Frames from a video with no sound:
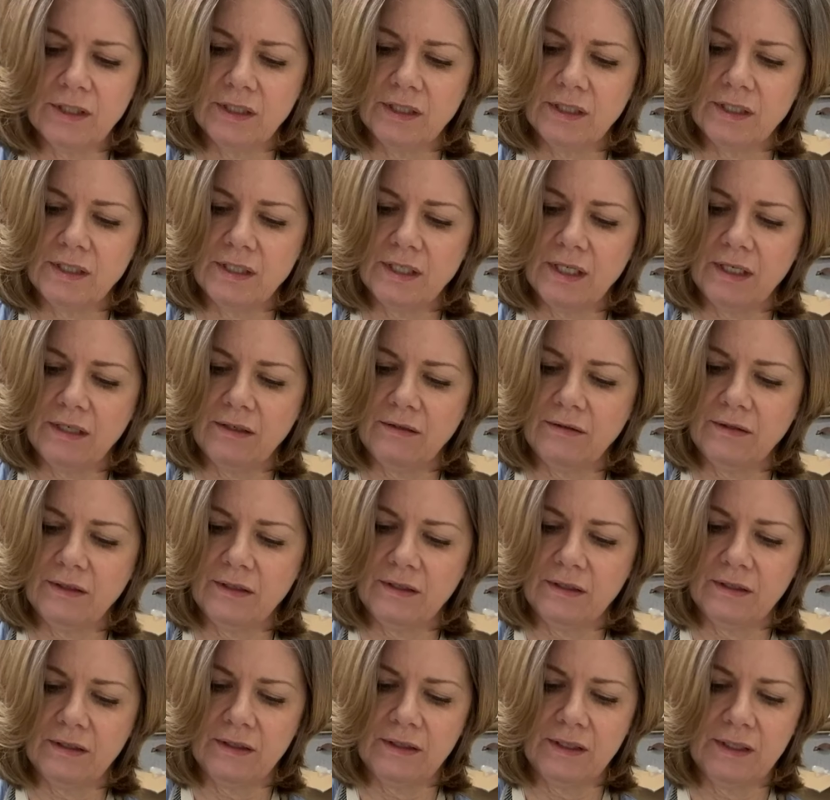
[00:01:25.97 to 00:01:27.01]
so
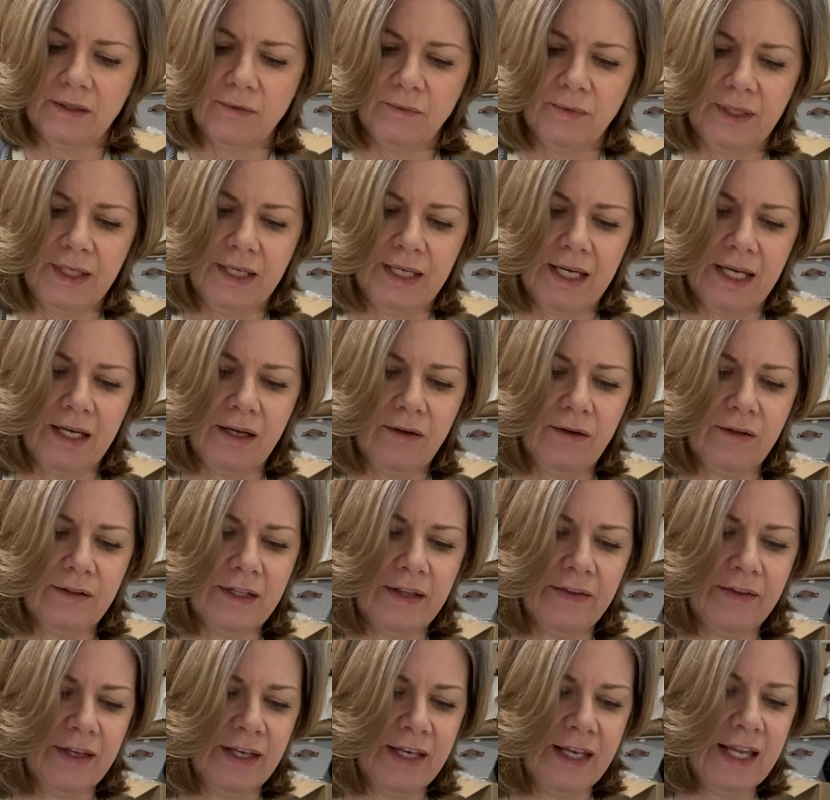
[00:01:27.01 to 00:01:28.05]
here we go, and then
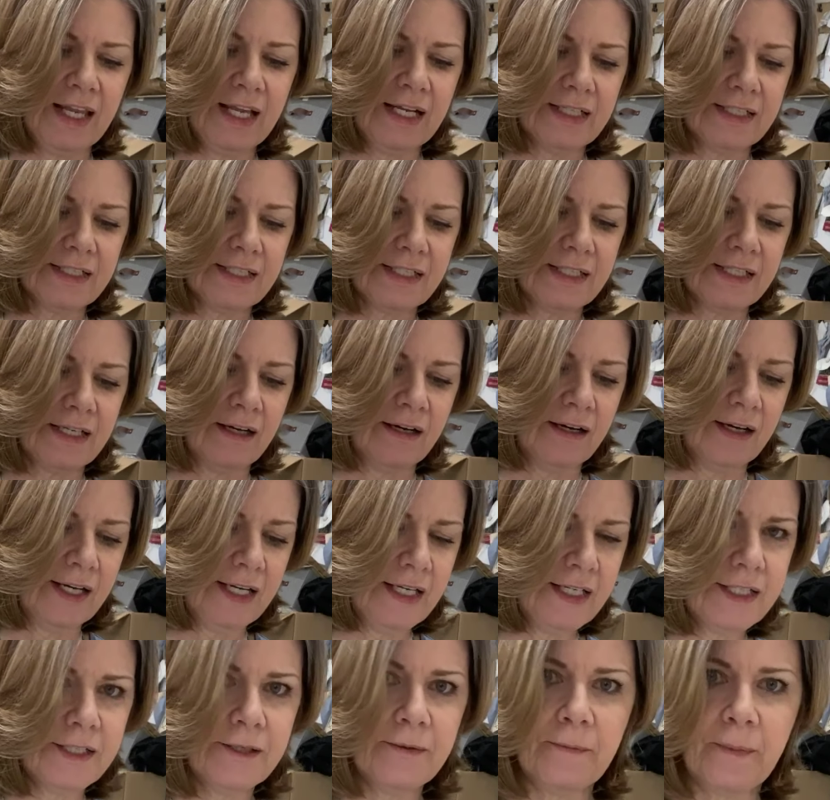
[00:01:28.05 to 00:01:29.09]
the next
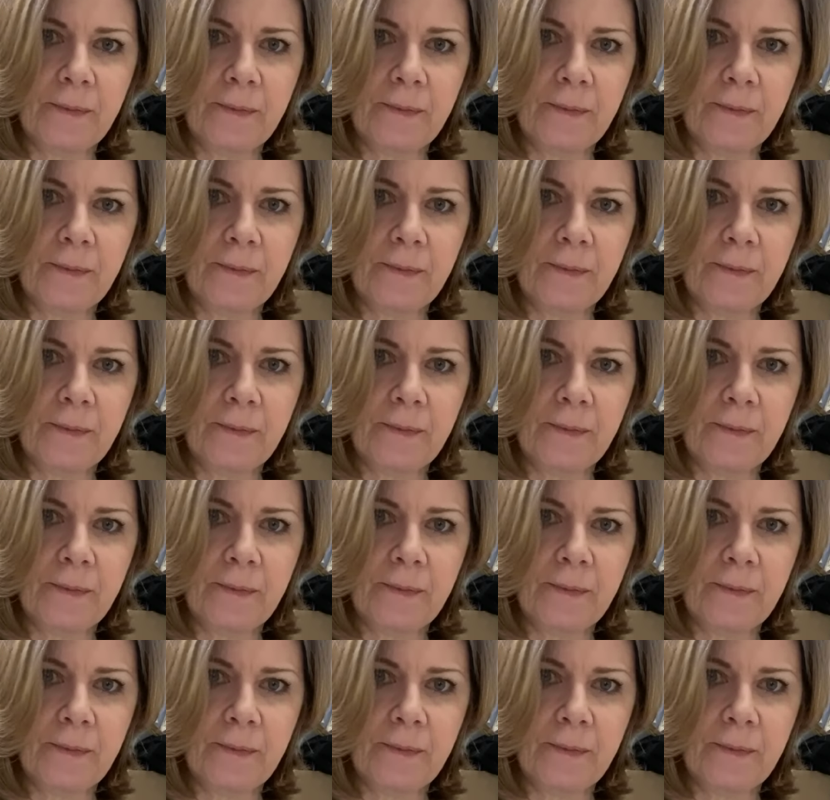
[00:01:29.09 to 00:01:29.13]
side,